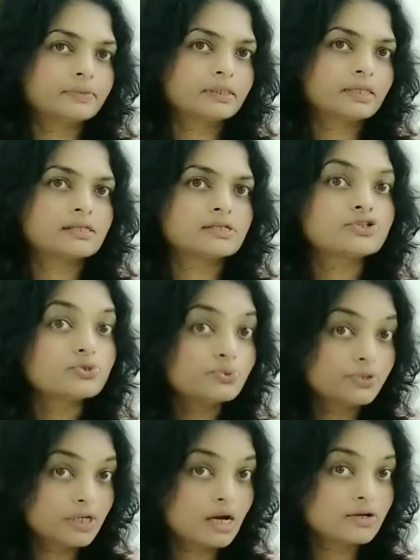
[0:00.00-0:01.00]
that's too
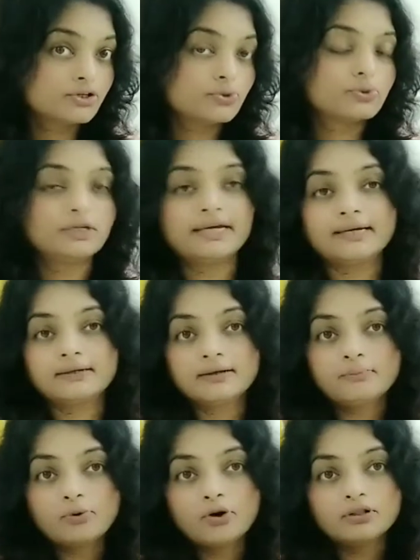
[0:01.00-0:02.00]
young, you could get
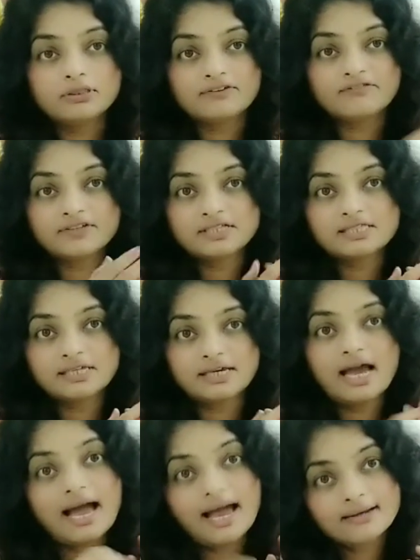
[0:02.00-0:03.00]
a ball that fits their
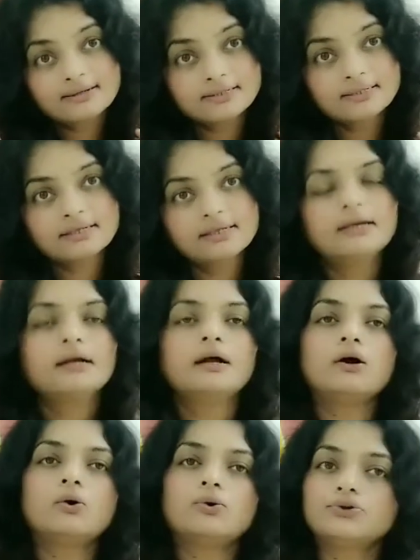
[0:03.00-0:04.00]
hand,
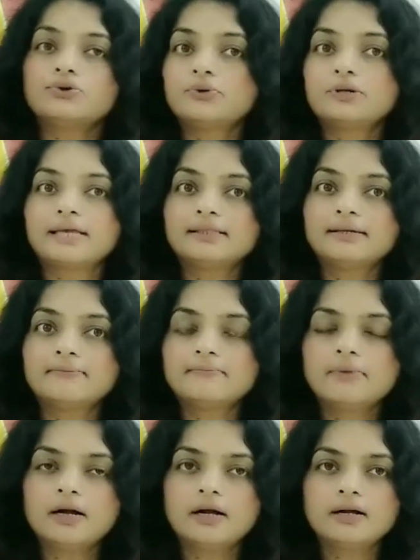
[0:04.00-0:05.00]
or you could get
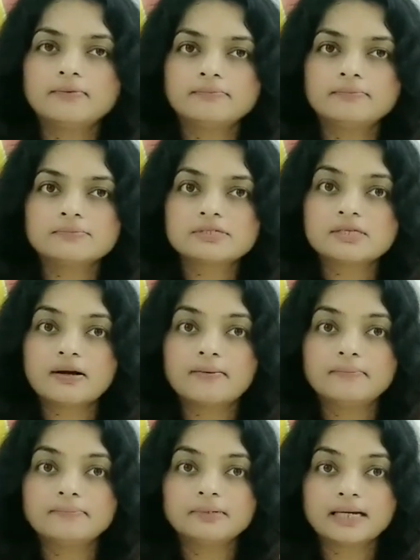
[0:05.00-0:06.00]
them
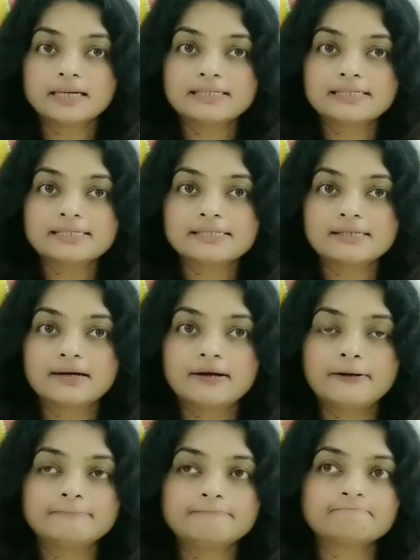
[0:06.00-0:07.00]
some nice
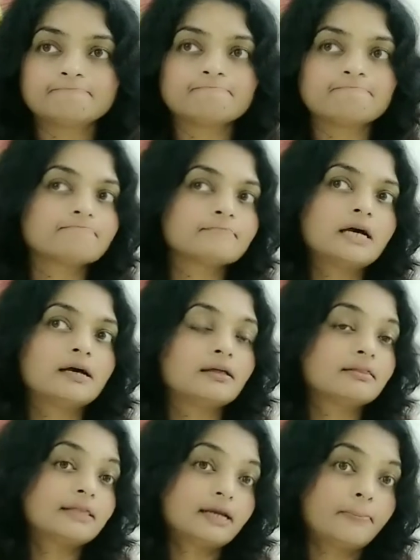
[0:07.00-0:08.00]

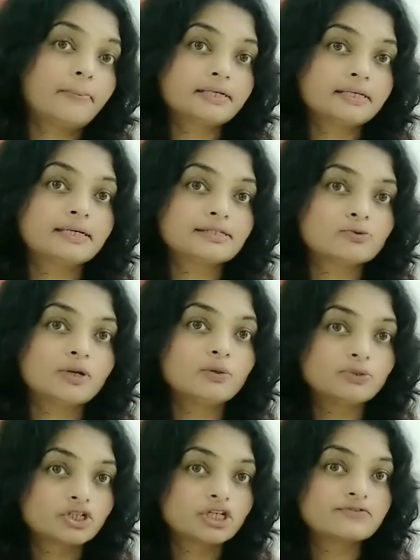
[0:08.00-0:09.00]
therapy as
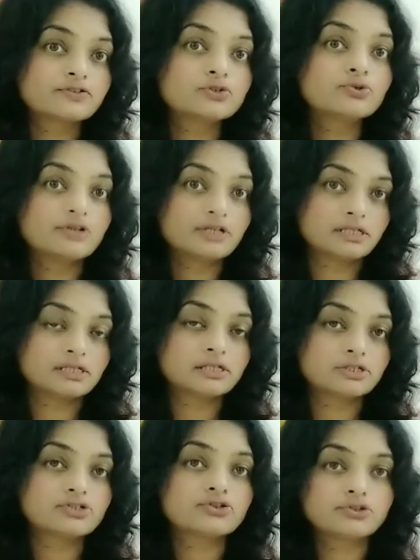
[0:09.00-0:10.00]
well, which gives good
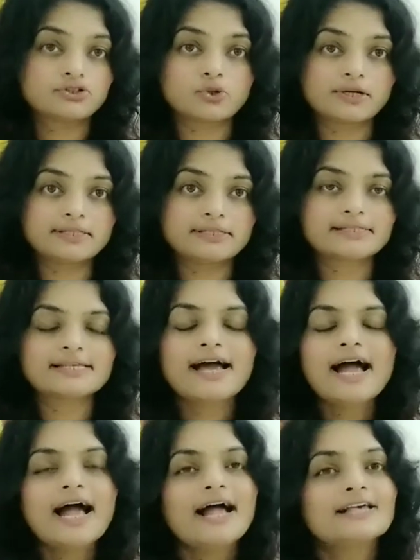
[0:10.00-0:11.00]
resistance to the joints.
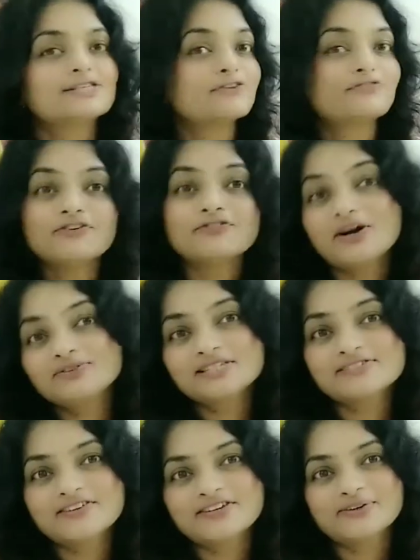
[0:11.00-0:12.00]
So if you
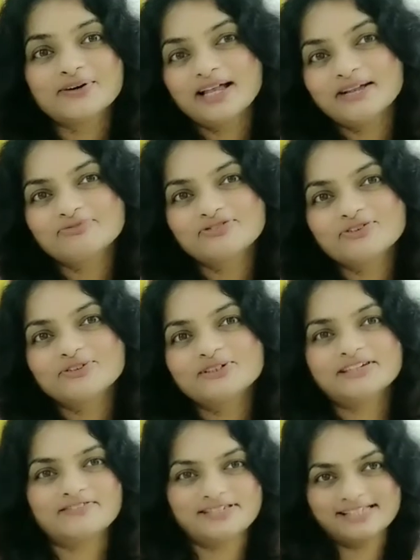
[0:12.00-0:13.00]
found this video
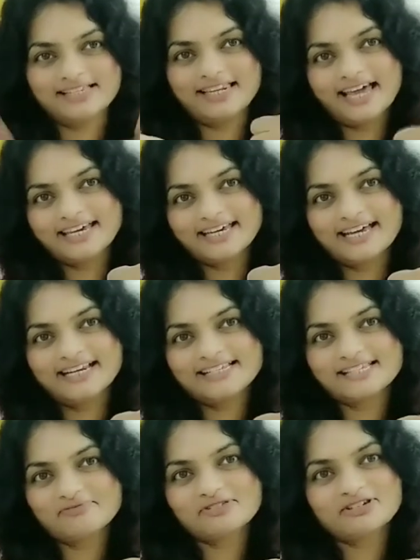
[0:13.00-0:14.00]
helpful, give us a like and a
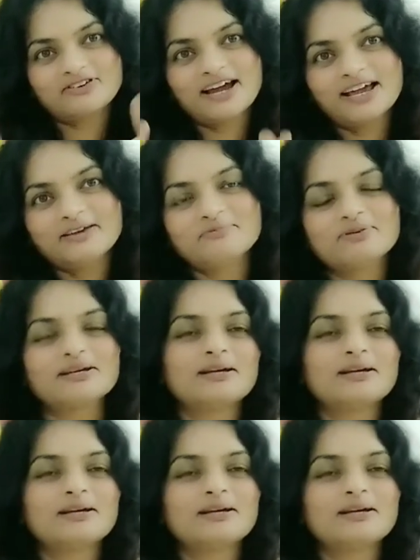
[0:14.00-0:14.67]
subscribe